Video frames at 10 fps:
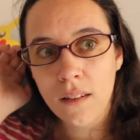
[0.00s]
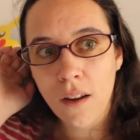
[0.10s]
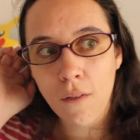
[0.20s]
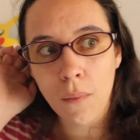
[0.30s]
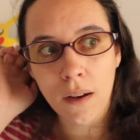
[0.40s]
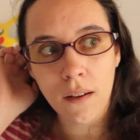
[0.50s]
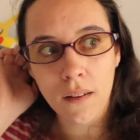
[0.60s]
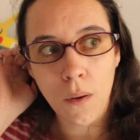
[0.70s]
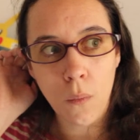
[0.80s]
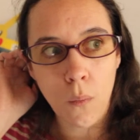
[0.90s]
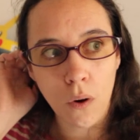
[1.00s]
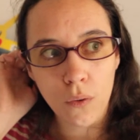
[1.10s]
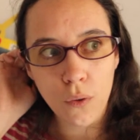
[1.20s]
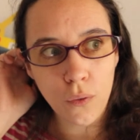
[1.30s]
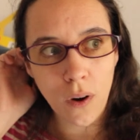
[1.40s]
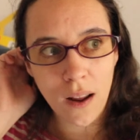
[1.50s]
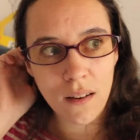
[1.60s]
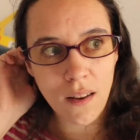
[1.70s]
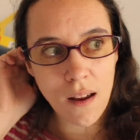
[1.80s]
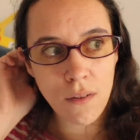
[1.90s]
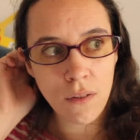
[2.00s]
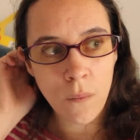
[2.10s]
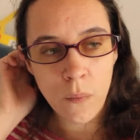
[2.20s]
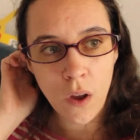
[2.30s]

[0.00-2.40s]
stuff because they want to forget stuff,